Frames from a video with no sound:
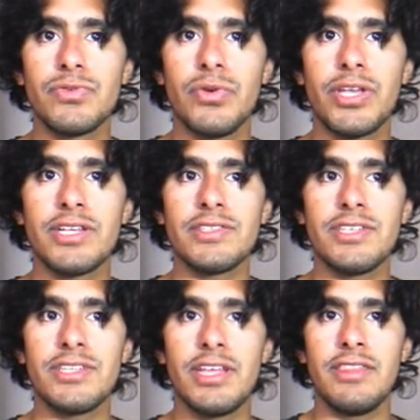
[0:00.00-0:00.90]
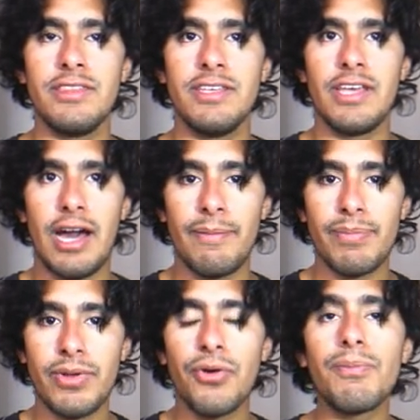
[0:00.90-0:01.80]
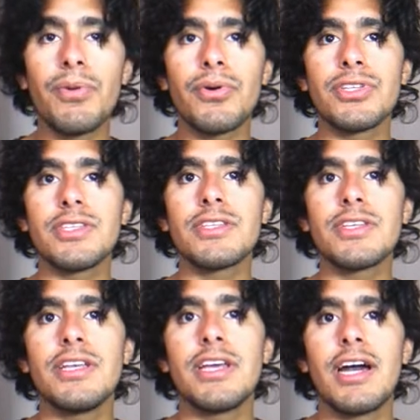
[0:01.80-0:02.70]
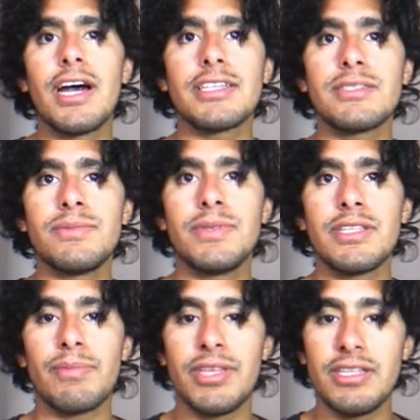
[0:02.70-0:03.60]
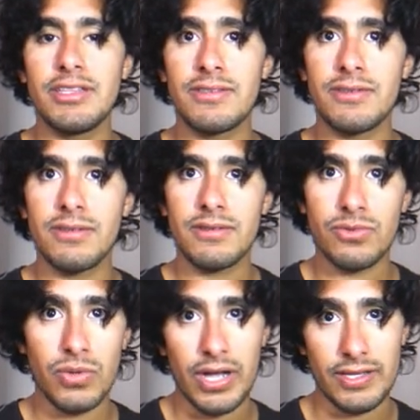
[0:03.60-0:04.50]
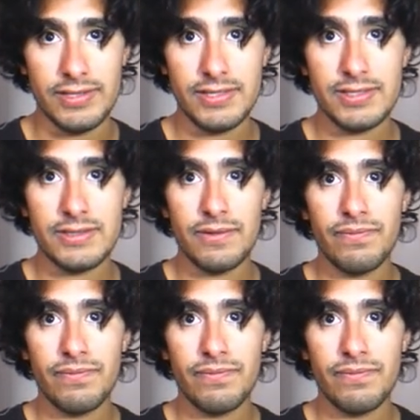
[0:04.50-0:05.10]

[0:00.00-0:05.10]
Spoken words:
We can see that the app component has been updated twice